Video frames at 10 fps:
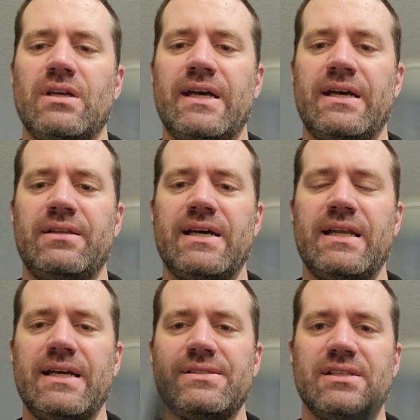and that
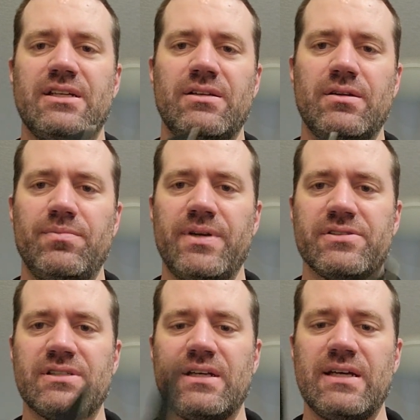aids in
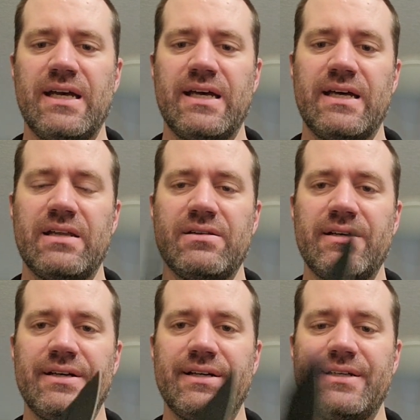piercing and
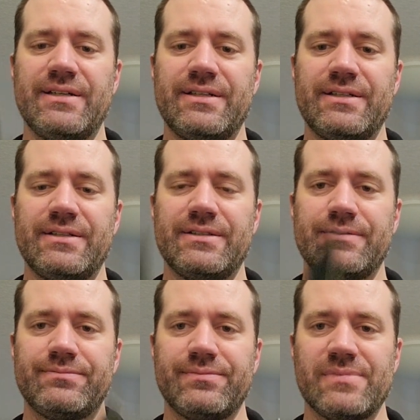
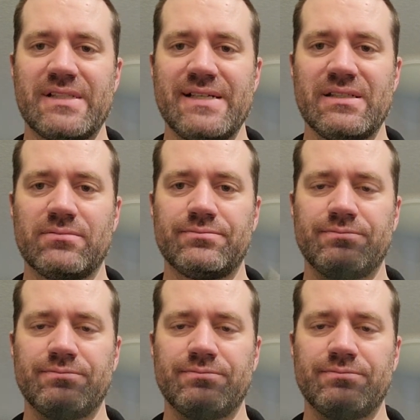slicing.